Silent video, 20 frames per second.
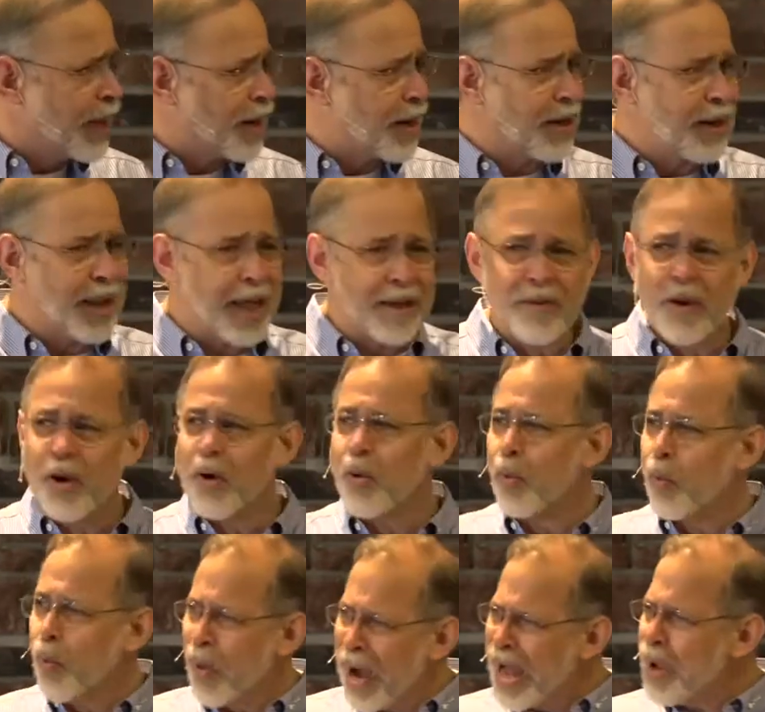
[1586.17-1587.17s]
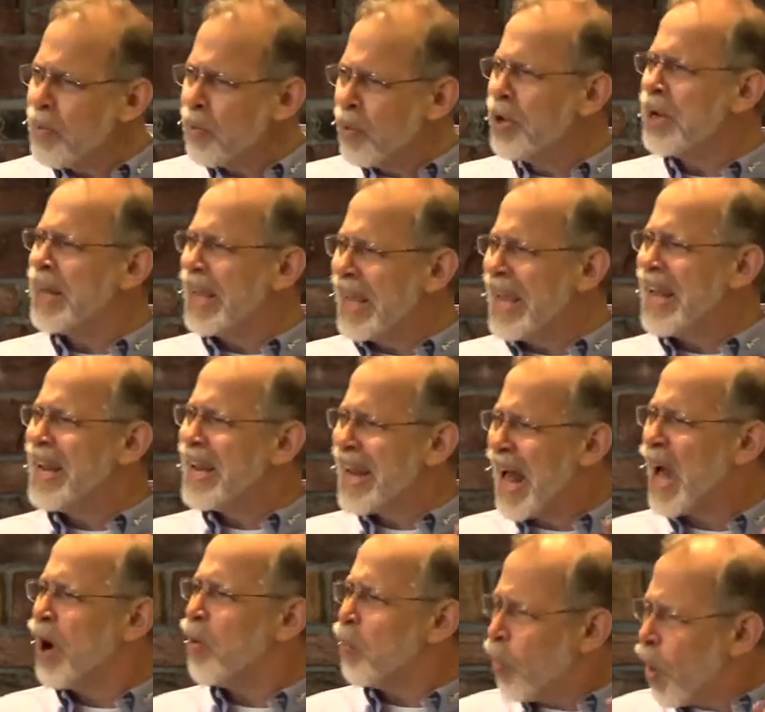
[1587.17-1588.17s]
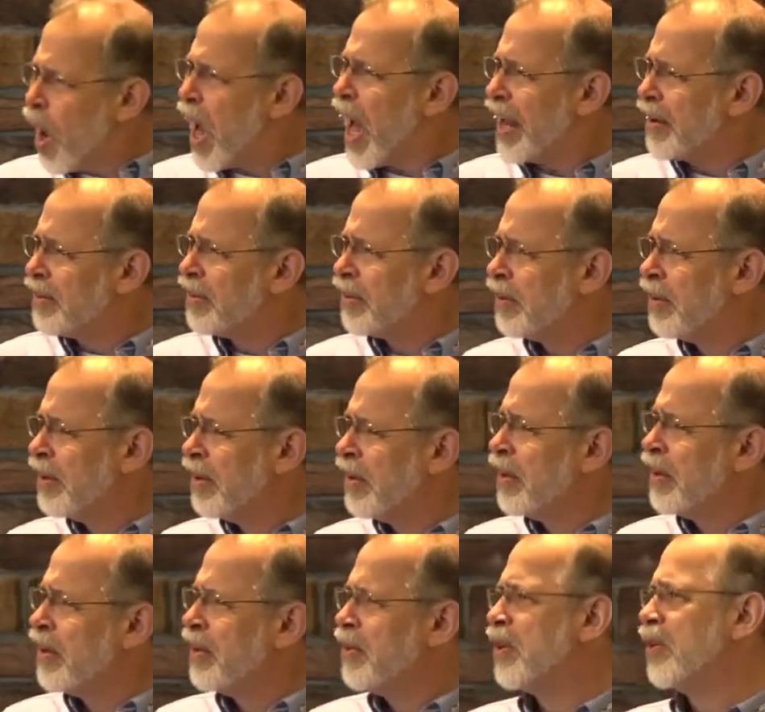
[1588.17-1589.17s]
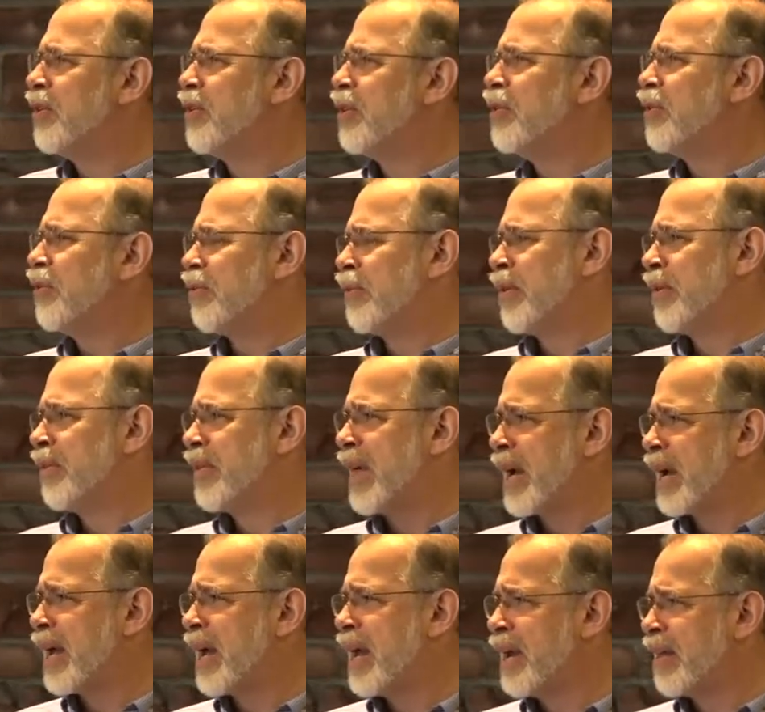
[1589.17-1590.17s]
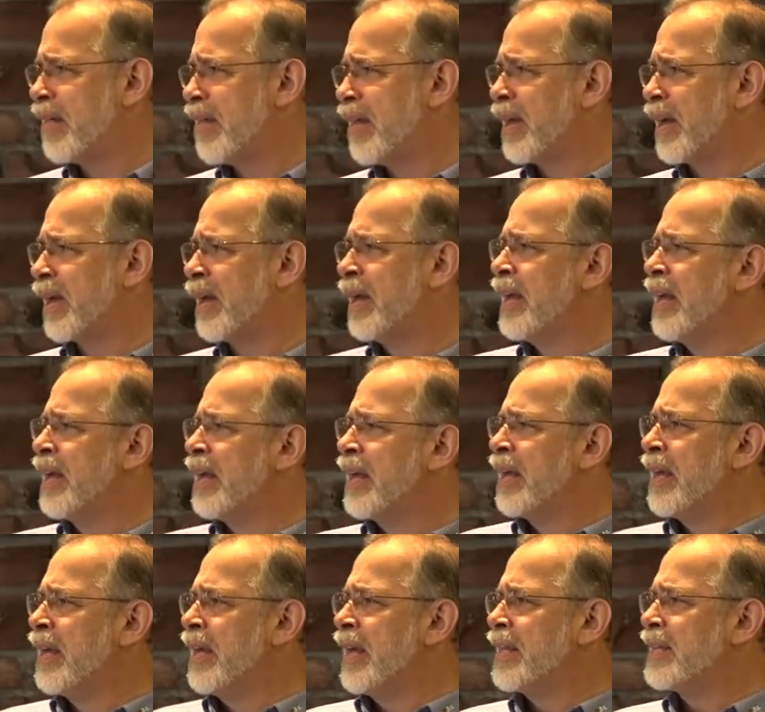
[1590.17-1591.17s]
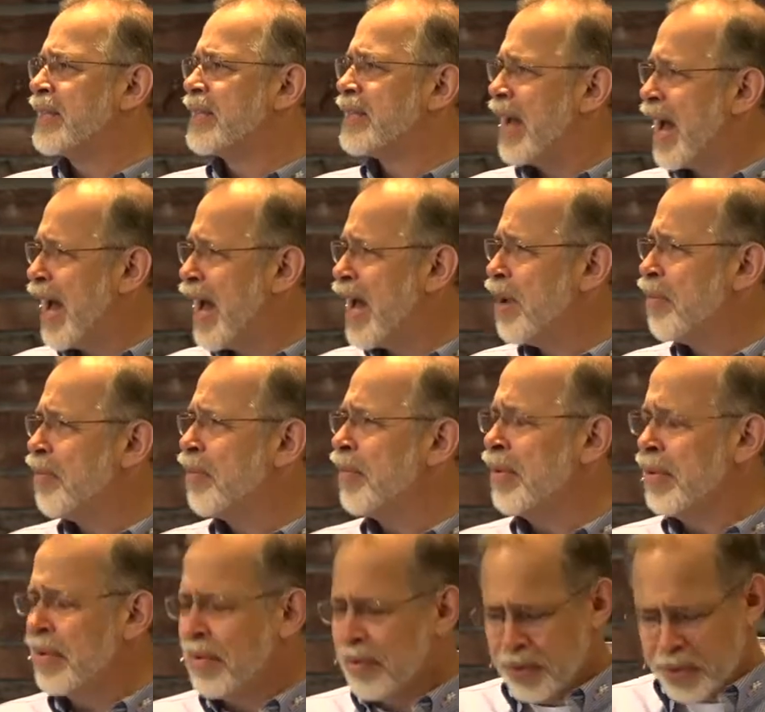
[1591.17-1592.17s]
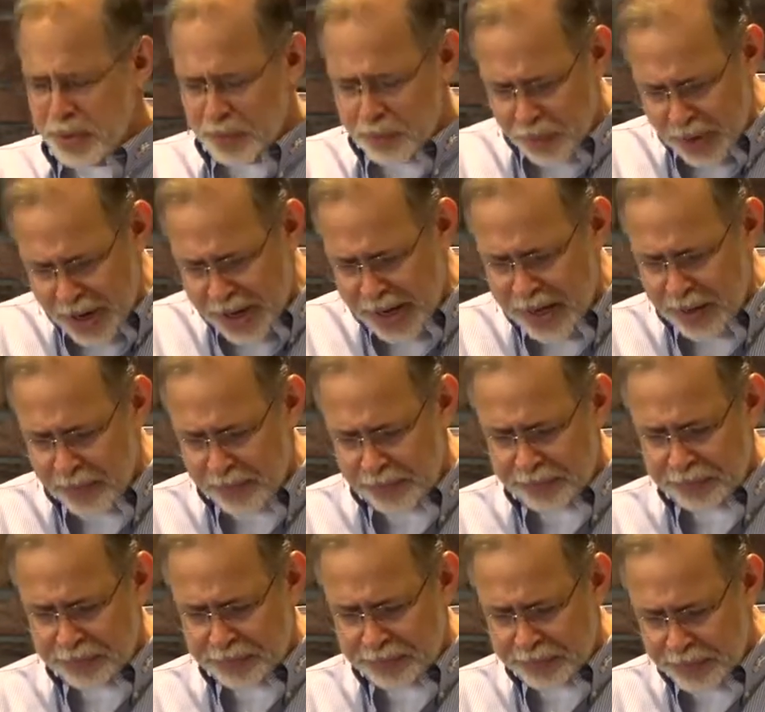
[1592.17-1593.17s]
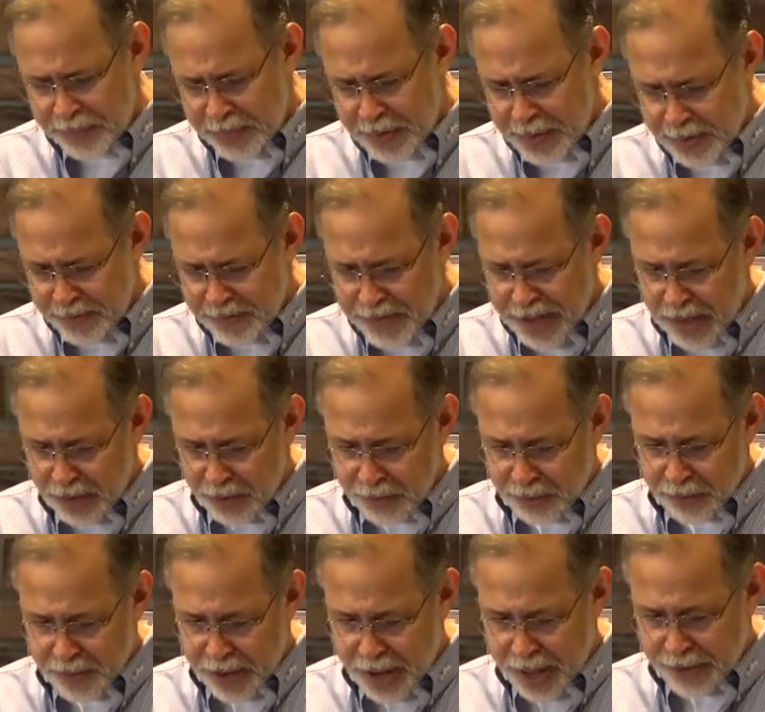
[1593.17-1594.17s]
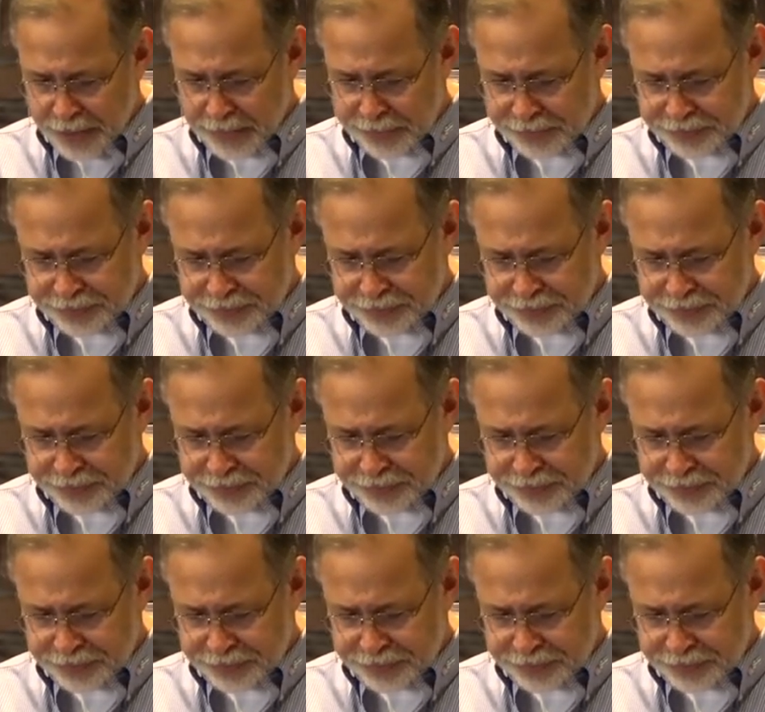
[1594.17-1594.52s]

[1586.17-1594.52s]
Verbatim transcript: in our life. Why would he not want to do that kind of thing? It's time to break up the fallow ground.